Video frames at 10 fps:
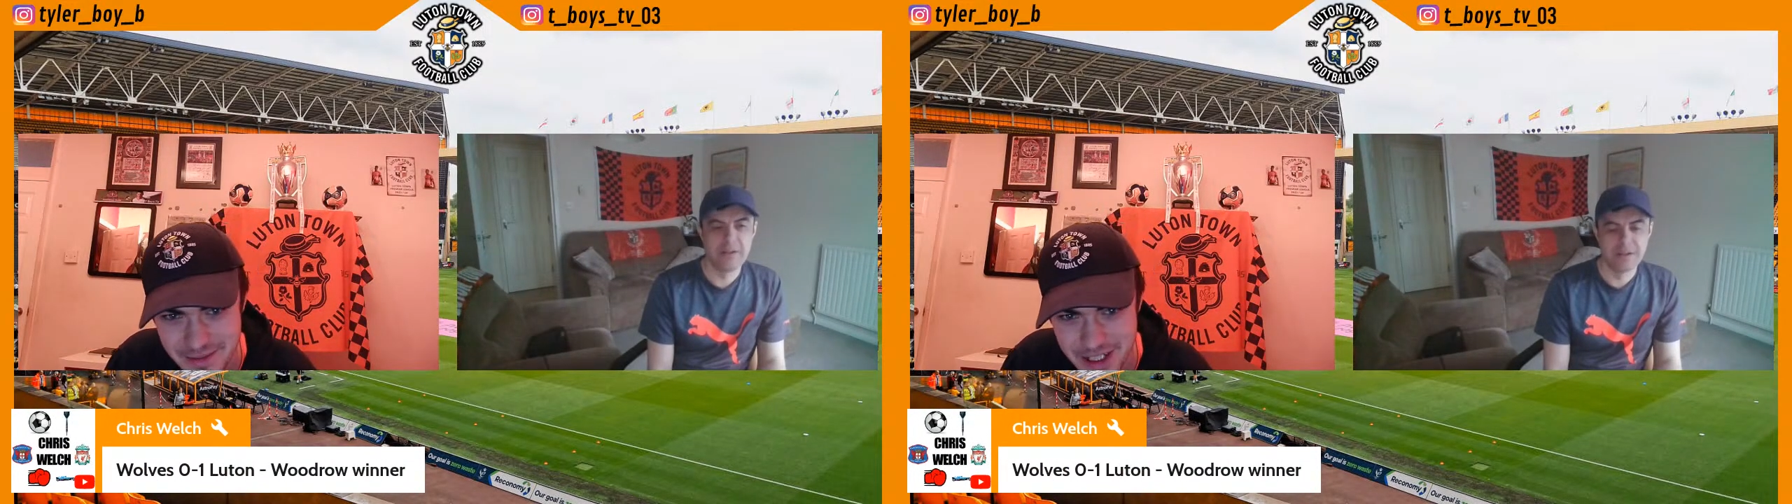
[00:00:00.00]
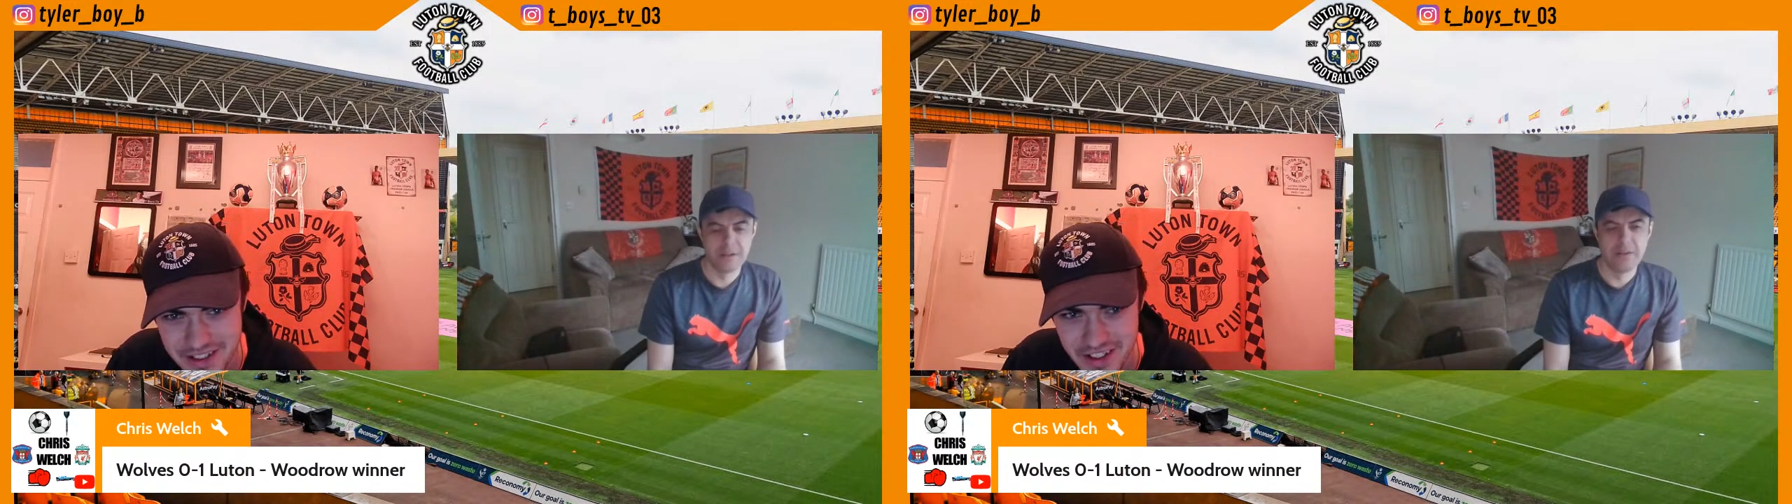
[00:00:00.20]
you
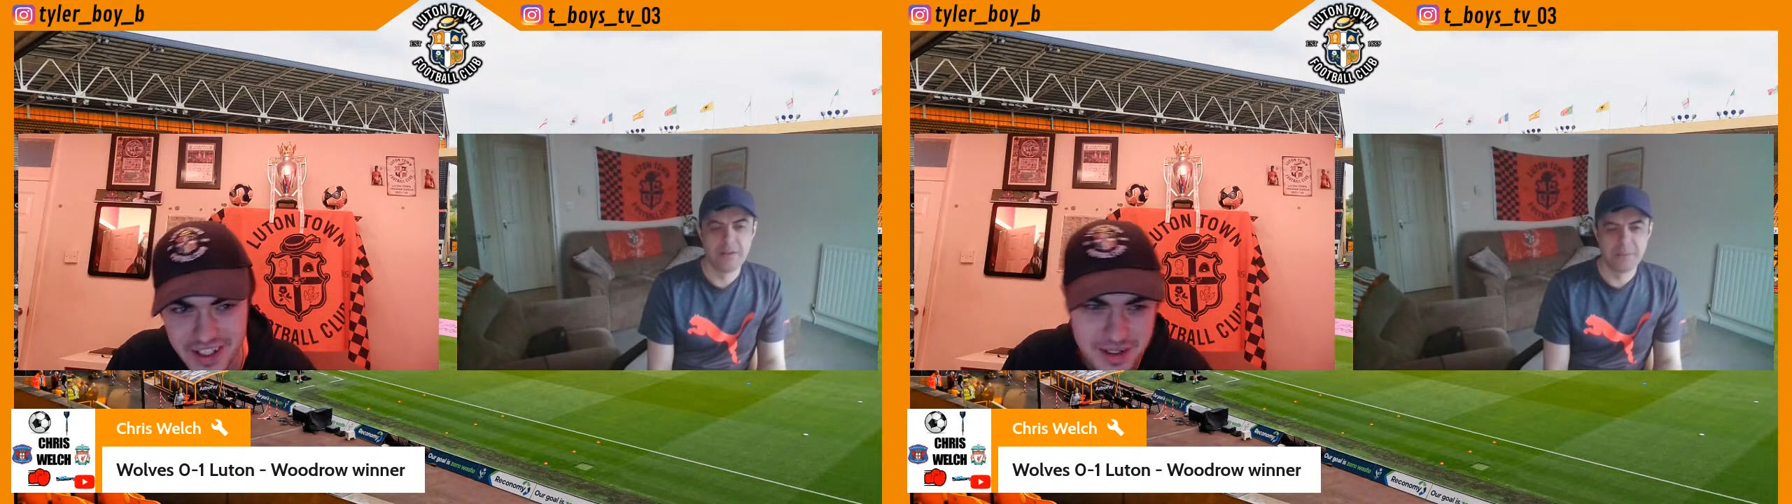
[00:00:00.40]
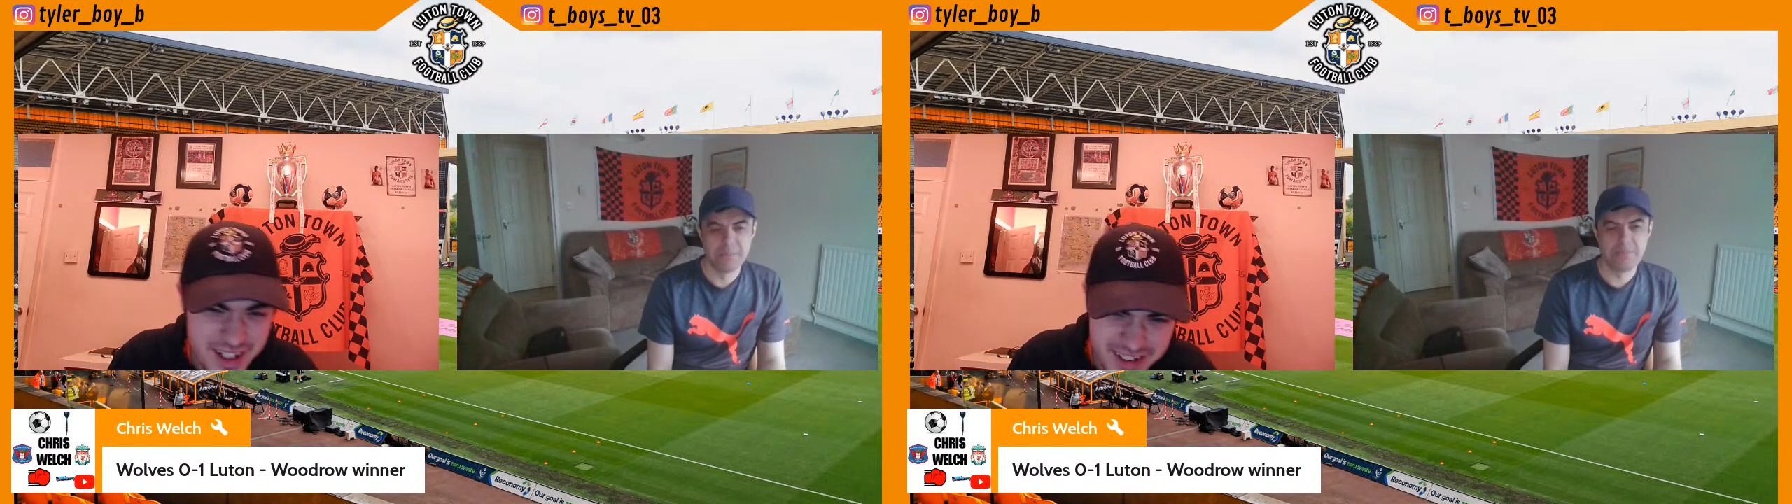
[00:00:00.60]
imagine?
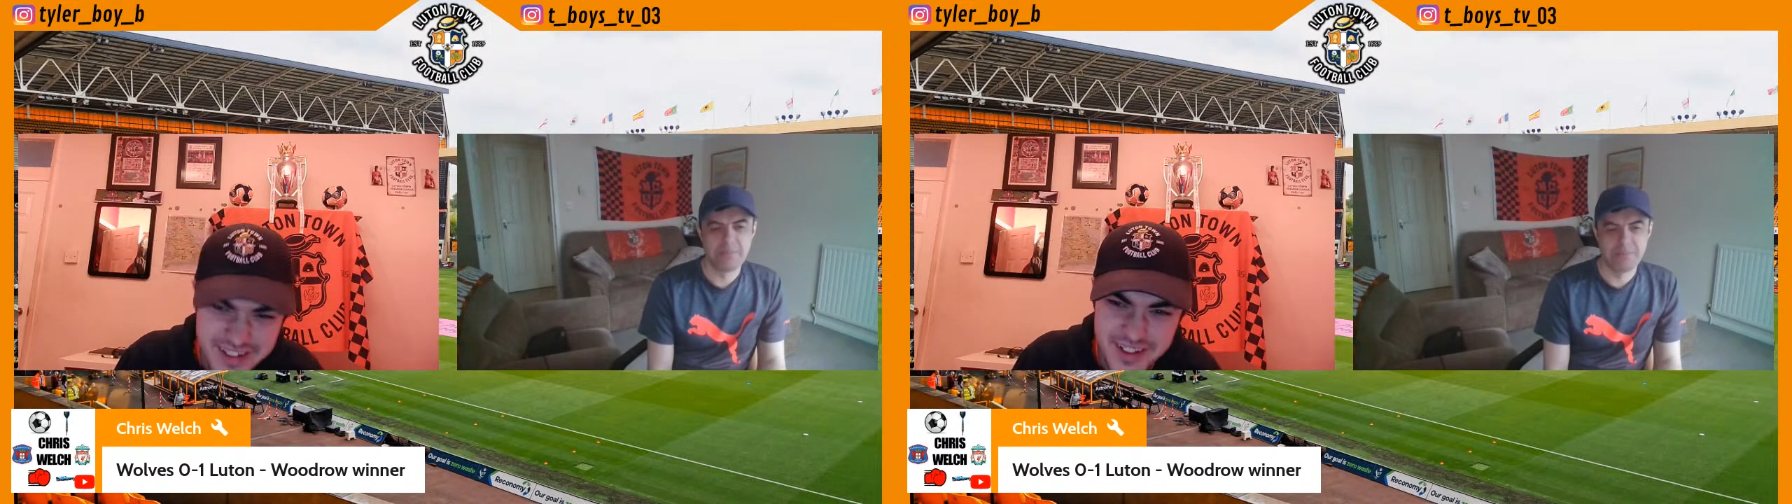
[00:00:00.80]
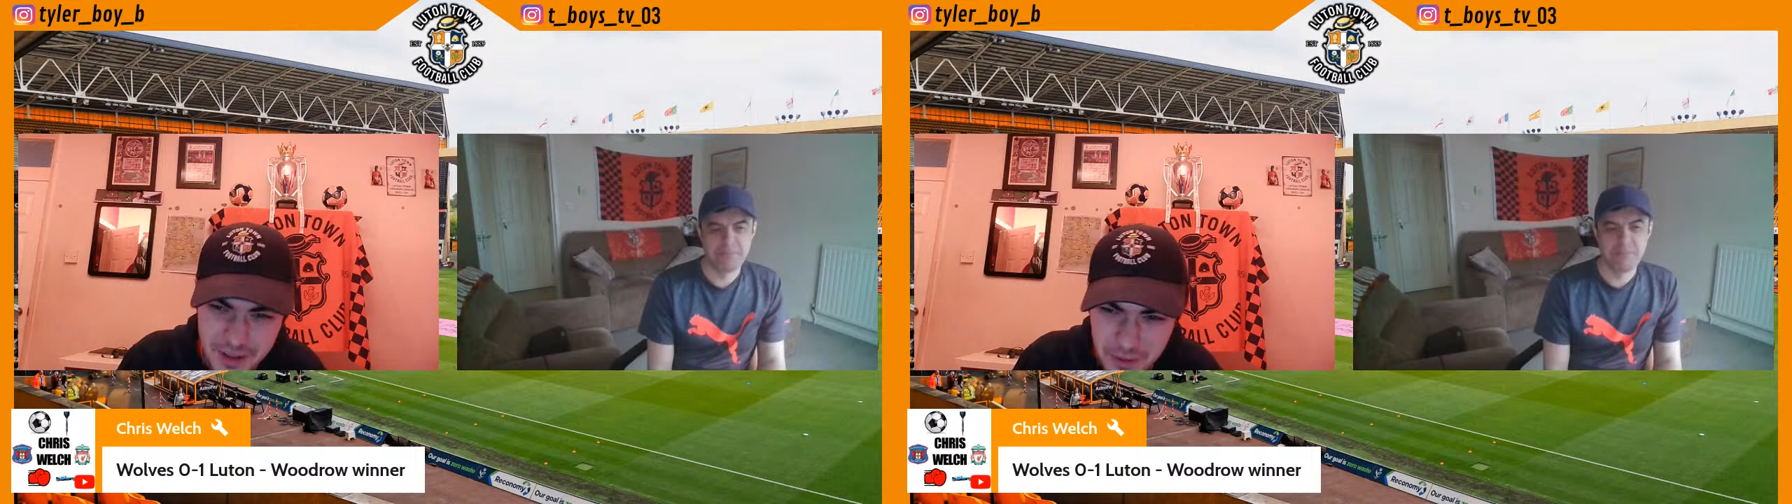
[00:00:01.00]

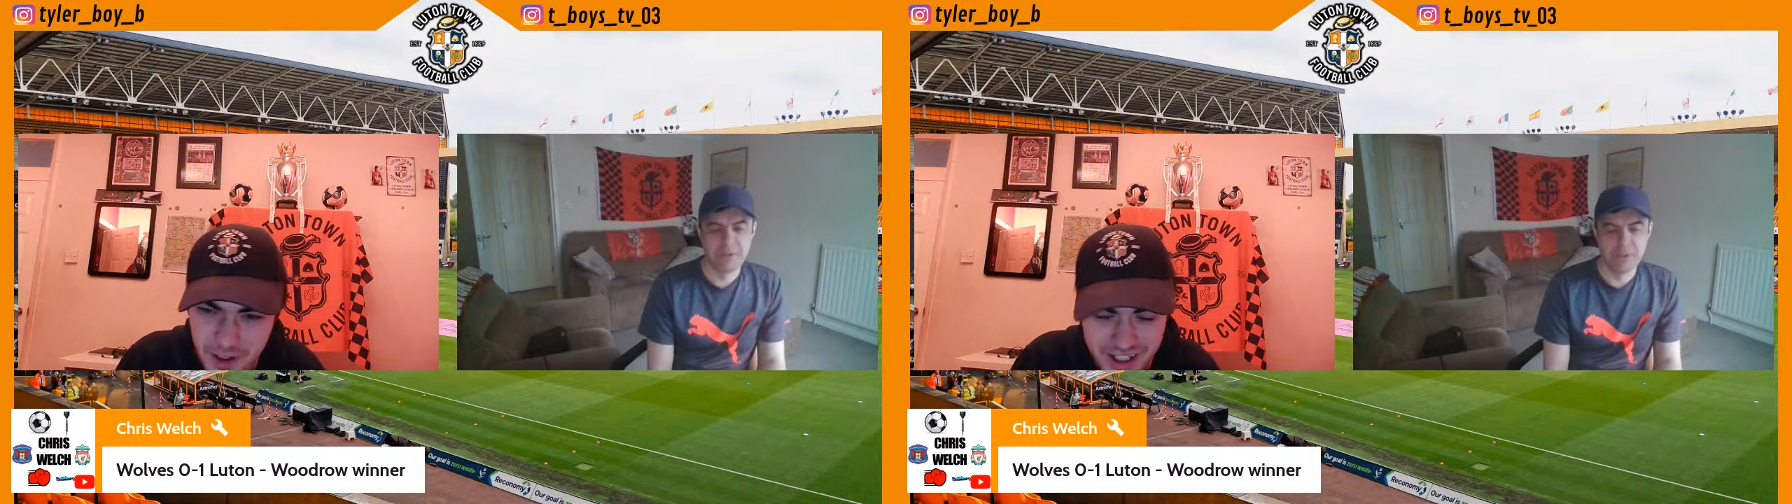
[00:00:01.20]
Do you know what?